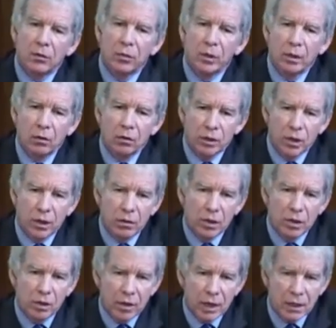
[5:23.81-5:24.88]
but also
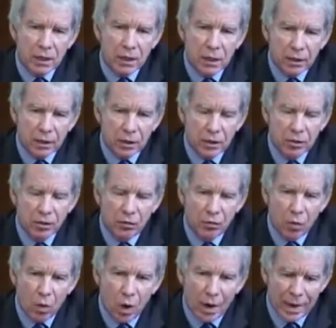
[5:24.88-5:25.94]
addressing this sort of
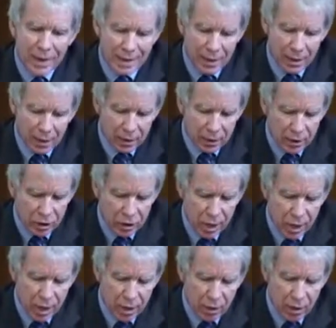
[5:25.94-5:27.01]
wider
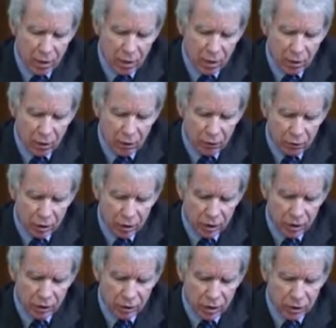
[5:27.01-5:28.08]
agenda of
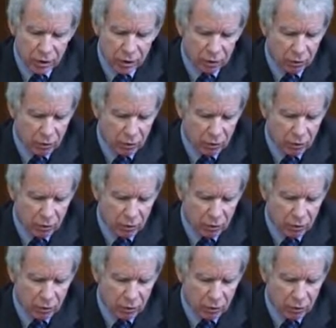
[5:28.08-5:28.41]
reduce,